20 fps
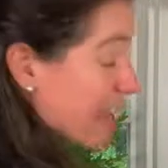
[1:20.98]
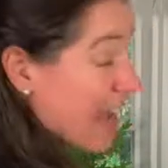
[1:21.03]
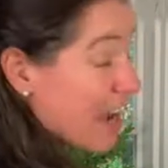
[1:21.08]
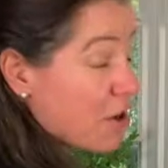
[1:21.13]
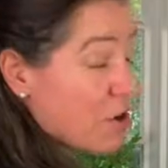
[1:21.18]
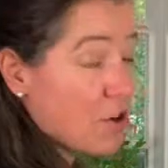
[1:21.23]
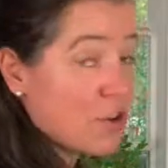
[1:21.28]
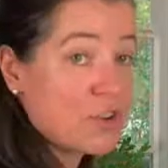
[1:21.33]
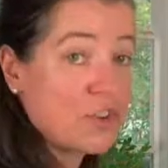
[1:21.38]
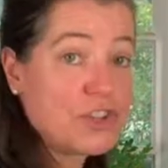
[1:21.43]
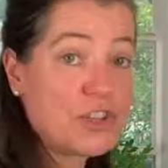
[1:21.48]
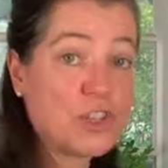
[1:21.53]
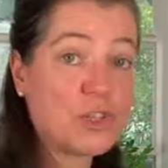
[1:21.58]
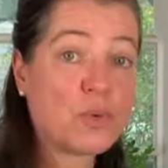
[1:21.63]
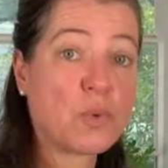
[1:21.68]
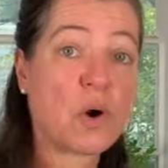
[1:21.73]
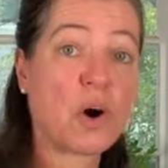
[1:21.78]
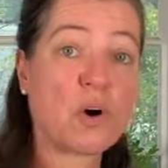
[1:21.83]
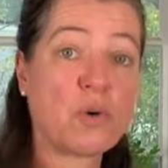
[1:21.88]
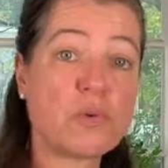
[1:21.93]
iron,
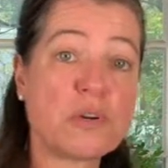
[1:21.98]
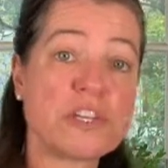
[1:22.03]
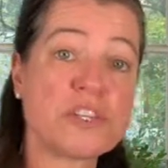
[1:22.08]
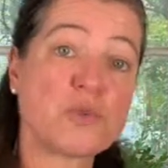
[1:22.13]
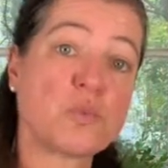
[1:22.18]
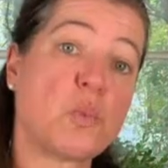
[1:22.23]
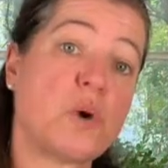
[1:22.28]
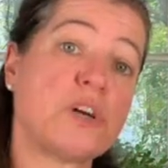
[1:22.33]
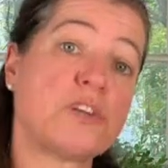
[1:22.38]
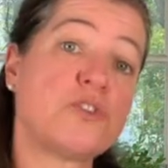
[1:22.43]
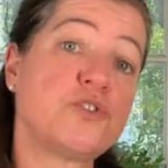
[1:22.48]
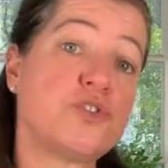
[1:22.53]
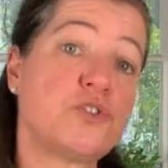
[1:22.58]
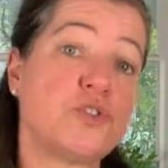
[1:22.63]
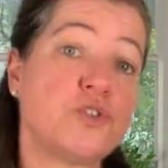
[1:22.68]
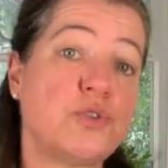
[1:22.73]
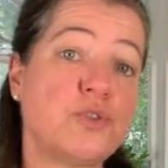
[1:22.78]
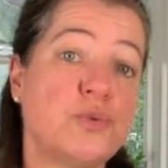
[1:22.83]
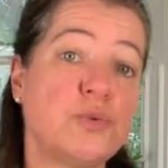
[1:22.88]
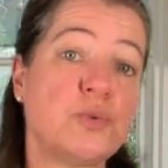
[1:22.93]
you always want
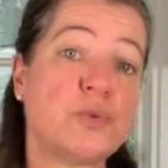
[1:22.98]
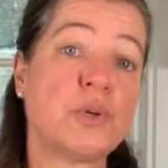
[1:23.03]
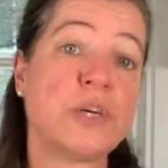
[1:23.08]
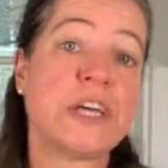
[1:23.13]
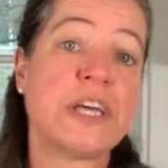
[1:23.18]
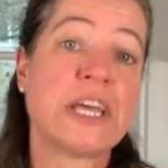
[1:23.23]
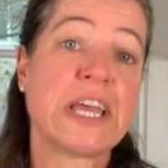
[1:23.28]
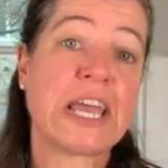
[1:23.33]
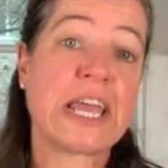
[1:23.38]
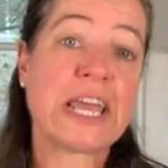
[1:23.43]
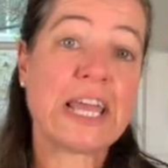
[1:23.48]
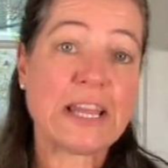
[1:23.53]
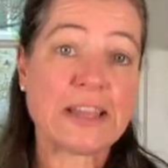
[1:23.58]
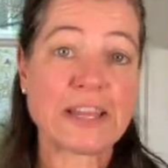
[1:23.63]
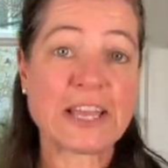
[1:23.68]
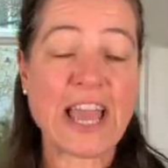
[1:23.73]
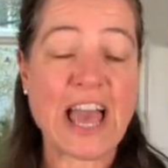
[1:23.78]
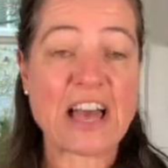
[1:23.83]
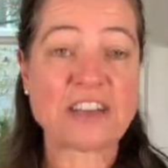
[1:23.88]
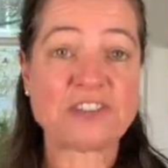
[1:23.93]
to heat
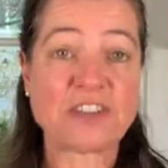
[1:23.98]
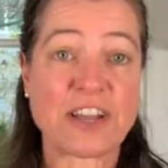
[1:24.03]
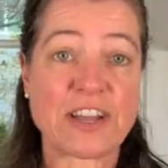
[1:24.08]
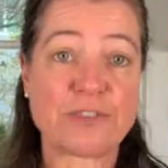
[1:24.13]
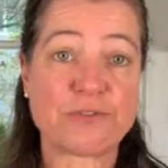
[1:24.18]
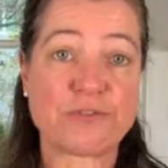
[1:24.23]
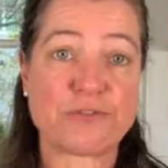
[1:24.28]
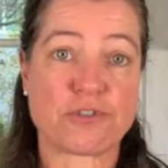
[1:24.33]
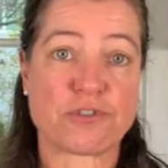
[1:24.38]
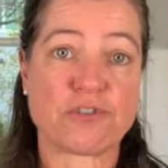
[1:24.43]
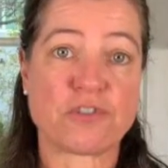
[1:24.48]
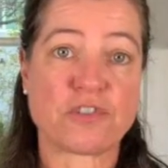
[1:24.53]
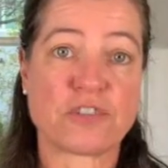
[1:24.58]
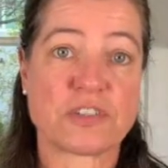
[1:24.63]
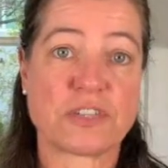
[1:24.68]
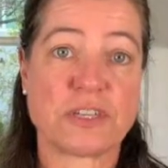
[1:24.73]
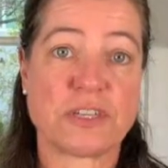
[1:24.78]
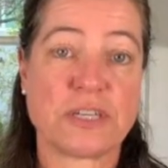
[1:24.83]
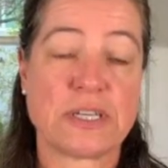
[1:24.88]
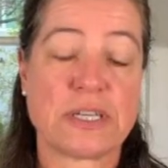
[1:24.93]
the cast iron
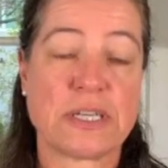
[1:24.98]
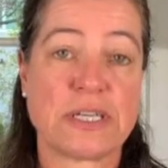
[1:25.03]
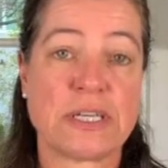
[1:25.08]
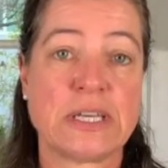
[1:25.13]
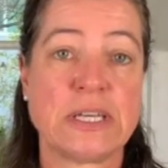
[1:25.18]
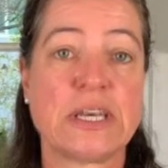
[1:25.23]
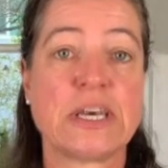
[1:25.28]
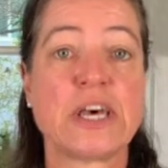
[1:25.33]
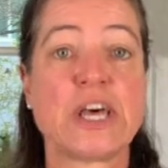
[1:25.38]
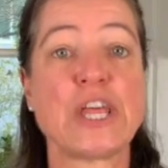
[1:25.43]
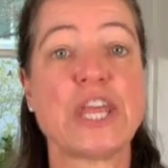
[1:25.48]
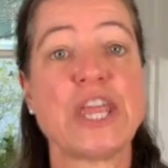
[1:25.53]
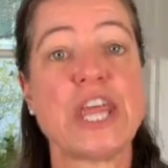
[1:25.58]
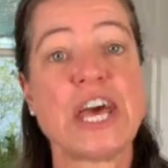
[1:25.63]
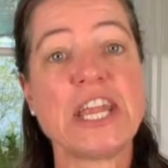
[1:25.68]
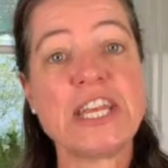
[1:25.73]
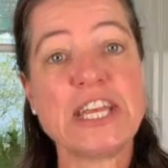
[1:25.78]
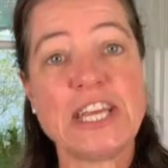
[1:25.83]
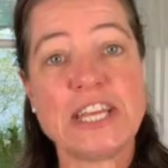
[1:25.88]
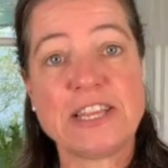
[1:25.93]
first,
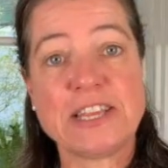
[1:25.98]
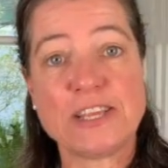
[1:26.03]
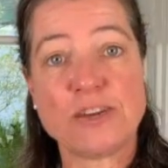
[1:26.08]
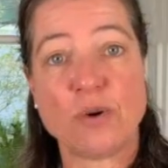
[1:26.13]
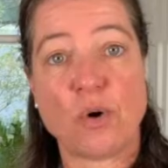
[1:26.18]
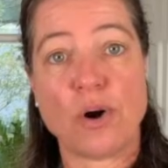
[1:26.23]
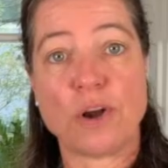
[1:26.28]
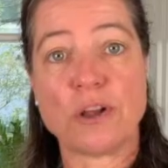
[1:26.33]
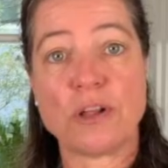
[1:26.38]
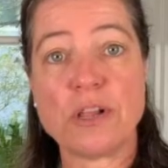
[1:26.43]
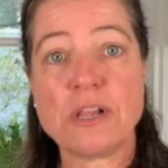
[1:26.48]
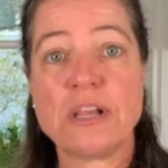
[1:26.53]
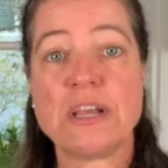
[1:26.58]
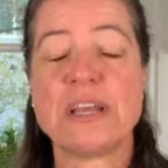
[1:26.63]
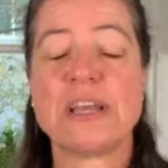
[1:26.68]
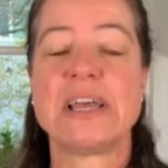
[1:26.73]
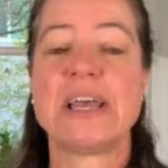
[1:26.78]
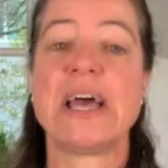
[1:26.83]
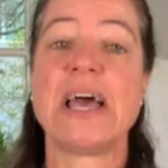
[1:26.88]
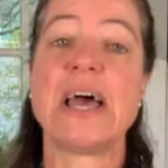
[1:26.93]
then heat the oil,
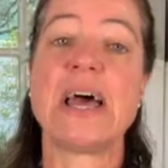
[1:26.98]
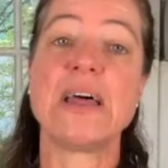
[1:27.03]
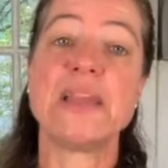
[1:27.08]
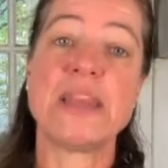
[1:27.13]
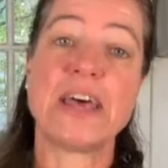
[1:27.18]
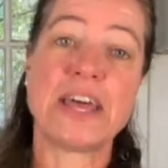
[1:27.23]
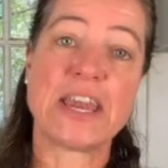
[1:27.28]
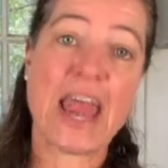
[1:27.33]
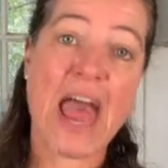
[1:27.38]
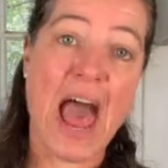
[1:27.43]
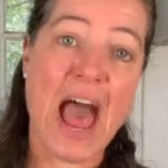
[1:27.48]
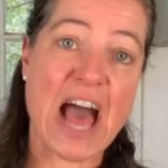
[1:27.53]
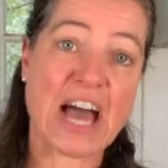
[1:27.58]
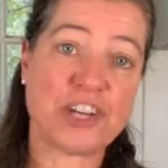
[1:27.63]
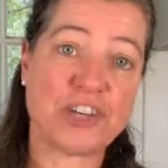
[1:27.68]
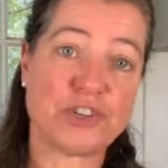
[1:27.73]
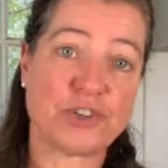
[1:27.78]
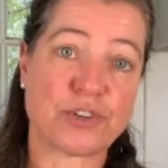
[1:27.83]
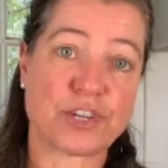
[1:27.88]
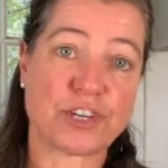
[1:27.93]
and then
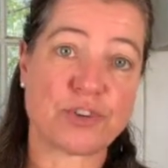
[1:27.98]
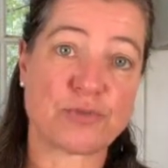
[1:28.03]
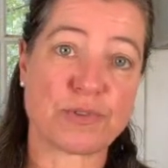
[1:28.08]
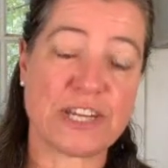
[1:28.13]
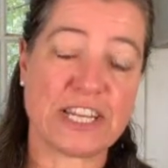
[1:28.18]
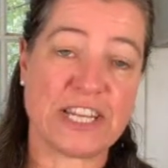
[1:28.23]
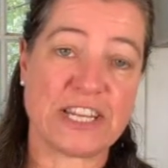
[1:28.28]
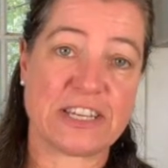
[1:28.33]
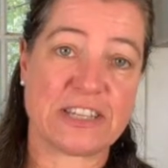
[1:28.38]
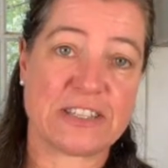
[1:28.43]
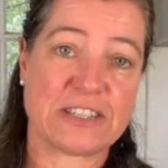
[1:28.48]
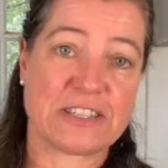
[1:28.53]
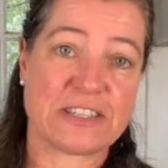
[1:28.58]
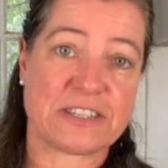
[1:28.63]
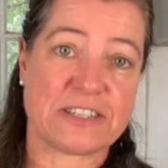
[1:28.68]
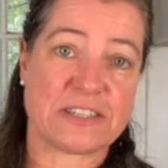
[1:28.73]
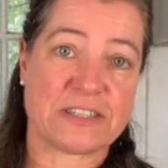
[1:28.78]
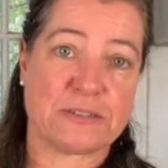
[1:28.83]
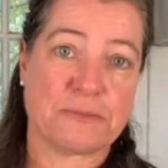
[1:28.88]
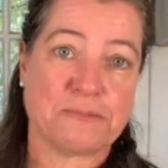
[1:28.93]
add your
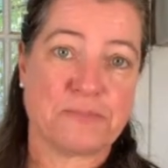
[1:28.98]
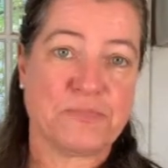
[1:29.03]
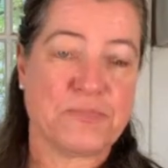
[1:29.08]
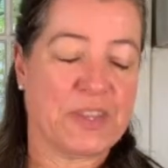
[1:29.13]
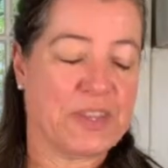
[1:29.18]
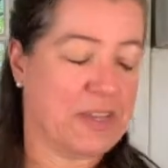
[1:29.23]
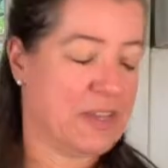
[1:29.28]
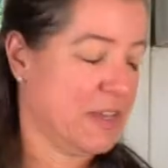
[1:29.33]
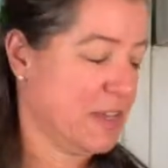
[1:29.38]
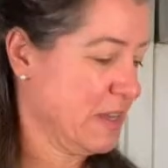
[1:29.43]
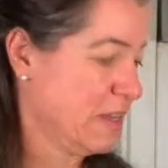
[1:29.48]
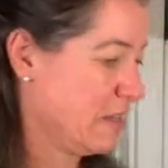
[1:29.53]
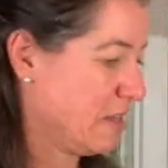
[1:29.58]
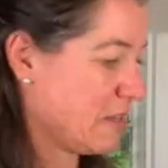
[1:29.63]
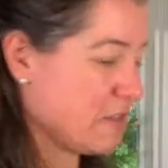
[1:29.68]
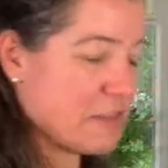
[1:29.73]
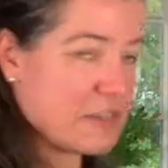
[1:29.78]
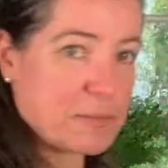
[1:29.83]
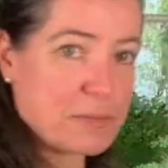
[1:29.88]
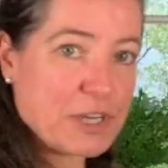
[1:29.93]
ingredients.
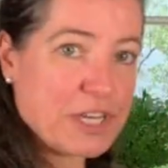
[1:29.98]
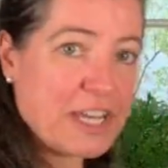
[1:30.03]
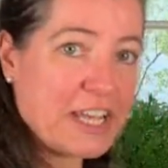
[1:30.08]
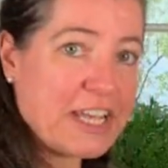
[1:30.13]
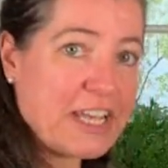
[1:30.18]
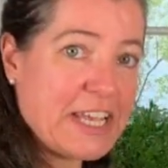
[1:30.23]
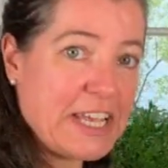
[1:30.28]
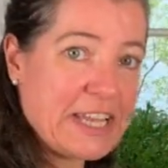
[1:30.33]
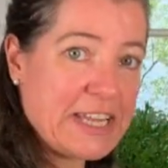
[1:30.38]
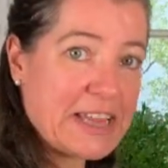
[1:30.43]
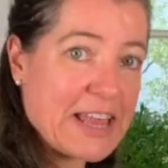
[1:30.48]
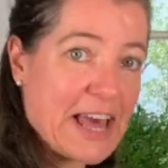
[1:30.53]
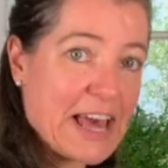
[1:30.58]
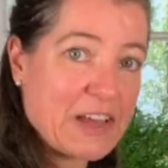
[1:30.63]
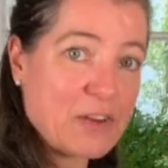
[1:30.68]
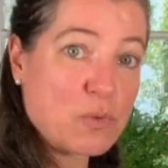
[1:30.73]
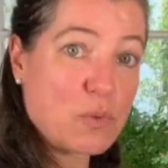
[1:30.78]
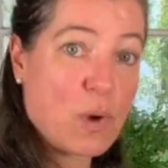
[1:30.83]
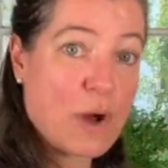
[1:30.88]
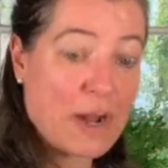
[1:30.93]
So I'm gonna heat
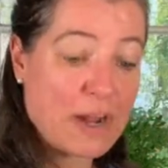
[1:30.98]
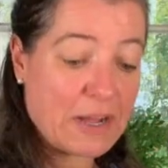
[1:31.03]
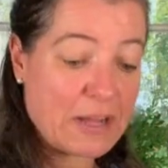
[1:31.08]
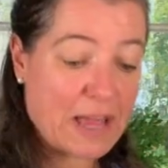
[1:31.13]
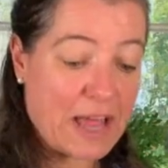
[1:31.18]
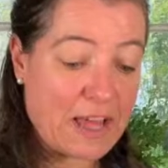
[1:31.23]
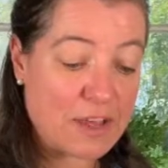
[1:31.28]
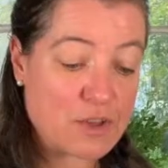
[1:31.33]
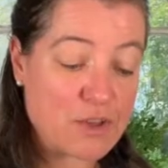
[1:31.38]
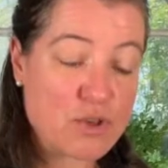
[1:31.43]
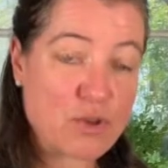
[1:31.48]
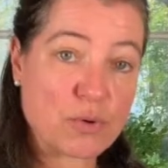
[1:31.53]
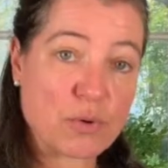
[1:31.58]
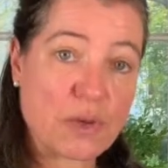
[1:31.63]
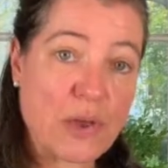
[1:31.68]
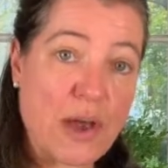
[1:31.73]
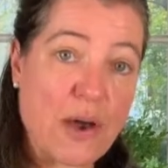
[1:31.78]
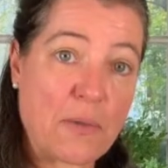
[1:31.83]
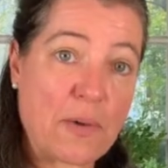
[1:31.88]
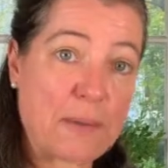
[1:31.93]
that while I show
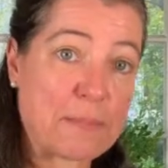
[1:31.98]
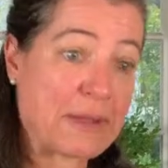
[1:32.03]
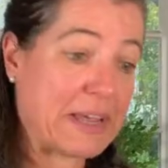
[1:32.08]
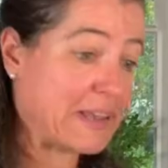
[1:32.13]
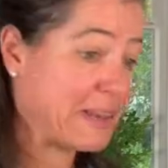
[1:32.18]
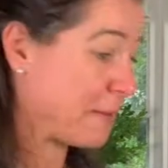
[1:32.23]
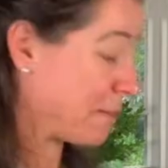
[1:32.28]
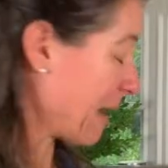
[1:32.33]
you how I make the